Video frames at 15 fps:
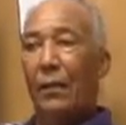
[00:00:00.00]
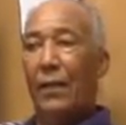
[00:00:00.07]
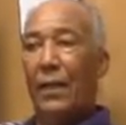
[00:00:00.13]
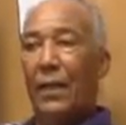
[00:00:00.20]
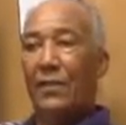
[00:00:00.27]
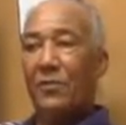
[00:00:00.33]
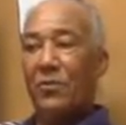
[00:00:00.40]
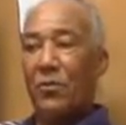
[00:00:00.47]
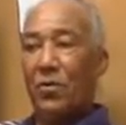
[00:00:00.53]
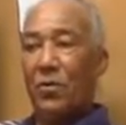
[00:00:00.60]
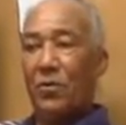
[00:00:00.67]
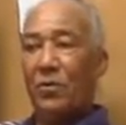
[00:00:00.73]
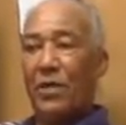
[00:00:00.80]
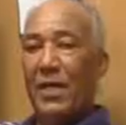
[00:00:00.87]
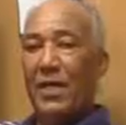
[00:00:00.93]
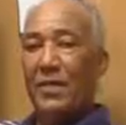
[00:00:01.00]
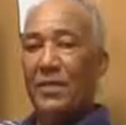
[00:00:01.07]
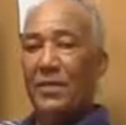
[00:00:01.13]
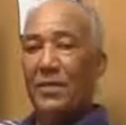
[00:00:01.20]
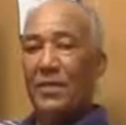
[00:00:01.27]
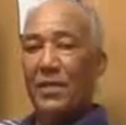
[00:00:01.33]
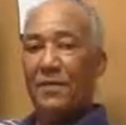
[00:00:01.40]
Well, I was born and
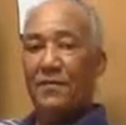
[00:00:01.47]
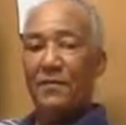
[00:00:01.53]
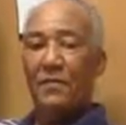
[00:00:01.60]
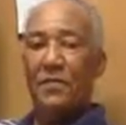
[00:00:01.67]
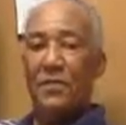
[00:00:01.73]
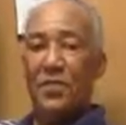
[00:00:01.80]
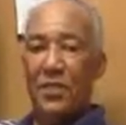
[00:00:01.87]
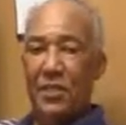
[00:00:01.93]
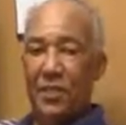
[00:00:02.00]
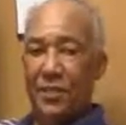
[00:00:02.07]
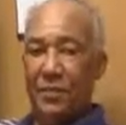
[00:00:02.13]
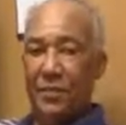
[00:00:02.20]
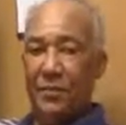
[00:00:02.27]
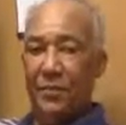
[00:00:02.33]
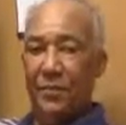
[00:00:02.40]
raised in Suffolk, Virginia.